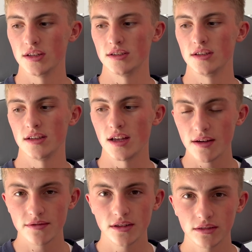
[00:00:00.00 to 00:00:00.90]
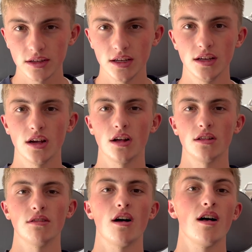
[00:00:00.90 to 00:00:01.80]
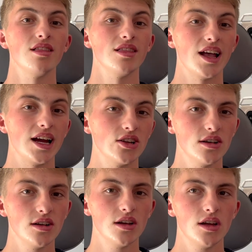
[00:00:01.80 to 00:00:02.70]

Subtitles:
definitely a lot lighter,